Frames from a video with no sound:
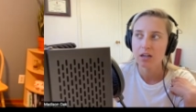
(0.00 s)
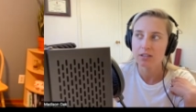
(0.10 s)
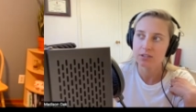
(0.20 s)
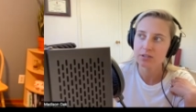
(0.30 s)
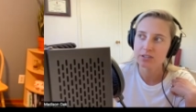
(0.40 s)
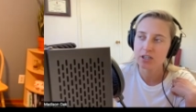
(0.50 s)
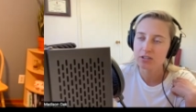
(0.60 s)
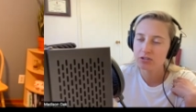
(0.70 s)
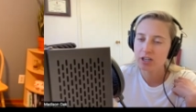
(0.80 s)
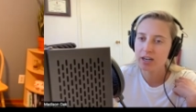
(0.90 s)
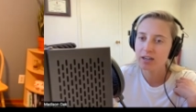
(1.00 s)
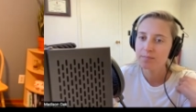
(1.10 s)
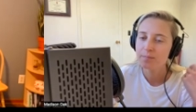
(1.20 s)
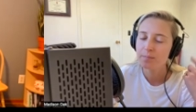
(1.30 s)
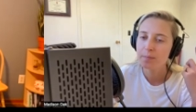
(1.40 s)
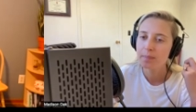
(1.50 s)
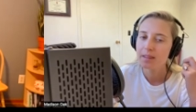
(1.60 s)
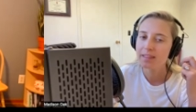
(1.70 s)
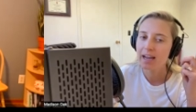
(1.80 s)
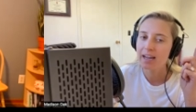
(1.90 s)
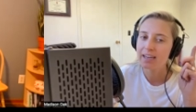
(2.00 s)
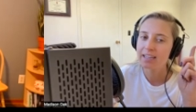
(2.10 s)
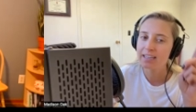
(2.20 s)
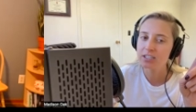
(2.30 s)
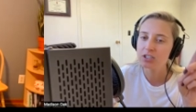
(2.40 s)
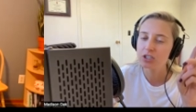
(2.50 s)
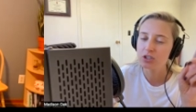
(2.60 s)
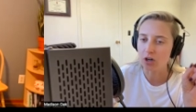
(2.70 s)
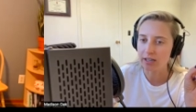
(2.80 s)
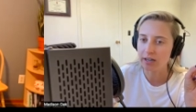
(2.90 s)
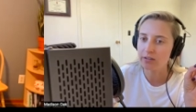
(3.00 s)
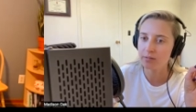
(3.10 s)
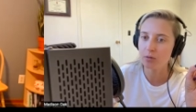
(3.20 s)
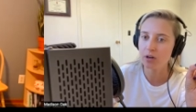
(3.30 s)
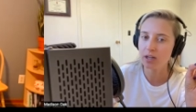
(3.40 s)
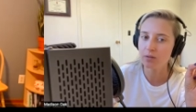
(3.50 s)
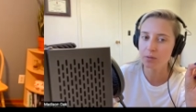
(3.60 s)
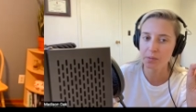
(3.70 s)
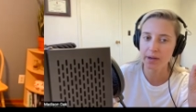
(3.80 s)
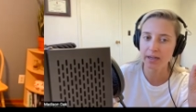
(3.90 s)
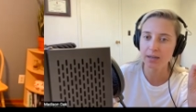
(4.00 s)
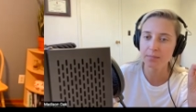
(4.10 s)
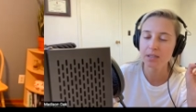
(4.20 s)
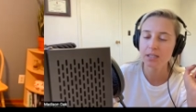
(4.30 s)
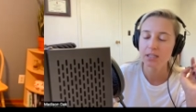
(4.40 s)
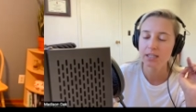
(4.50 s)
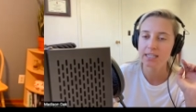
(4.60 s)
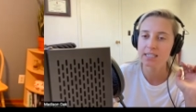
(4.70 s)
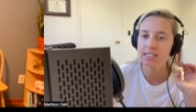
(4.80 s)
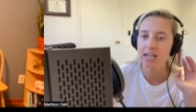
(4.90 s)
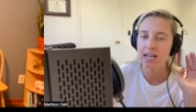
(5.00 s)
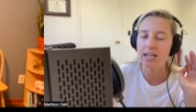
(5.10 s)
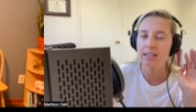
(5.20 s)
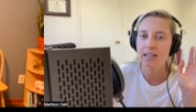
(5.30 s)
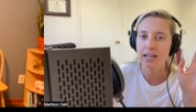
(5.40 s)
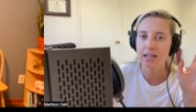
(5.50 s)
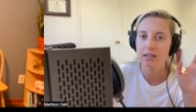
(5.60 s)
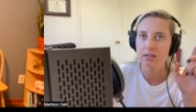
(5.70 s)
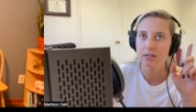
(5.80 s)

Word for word: and so does Doctor Jenna, that it is dark out in the morning when we wake up, is a like